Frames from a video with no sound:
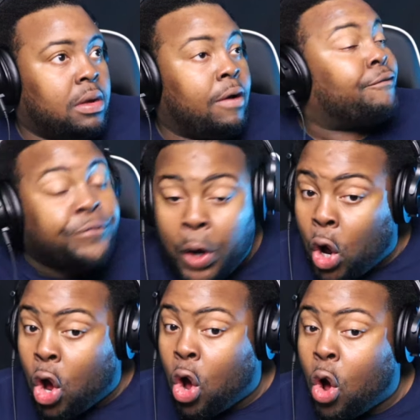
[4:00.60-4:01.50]

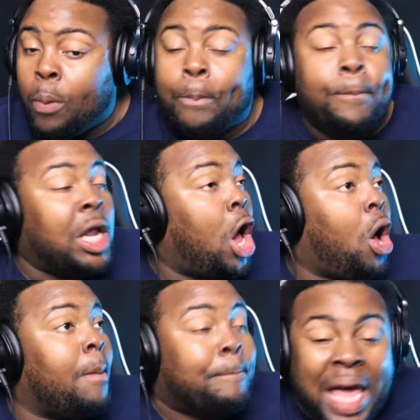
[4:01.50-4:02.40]
Full
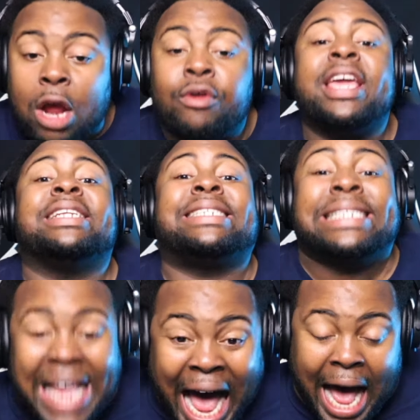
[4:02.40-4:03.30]
blown period.
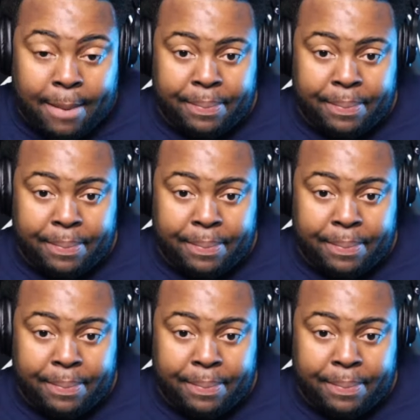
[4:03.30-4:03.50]
Stop.